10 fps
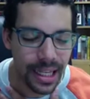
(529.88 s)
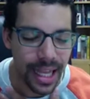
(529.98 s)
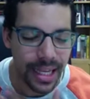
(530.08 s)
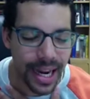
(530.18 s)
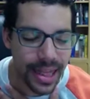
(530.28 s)

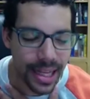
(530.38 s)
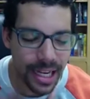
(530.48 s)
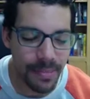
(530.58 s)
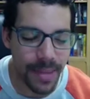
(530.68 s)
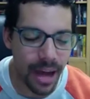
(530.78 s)
And God, I
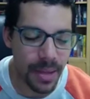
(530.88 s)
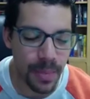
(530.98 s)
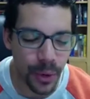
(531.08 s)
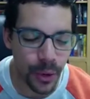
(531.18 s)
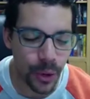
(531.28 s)
think about
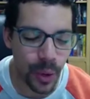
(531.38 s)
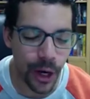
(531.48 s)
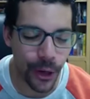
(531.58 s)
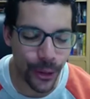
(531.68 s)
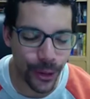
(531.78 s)
people who
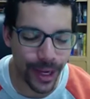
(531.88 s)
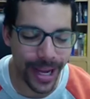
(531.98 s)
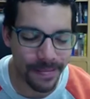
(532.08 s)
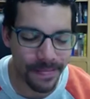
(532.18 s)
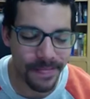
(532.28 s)
are hurting.